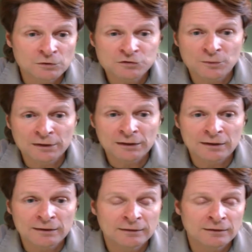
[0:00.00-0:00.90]
What's going
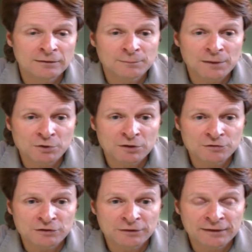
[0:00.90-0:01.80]
on? How come my
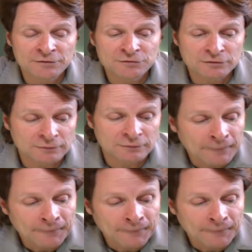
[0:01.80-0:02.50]
prayers aren't answered?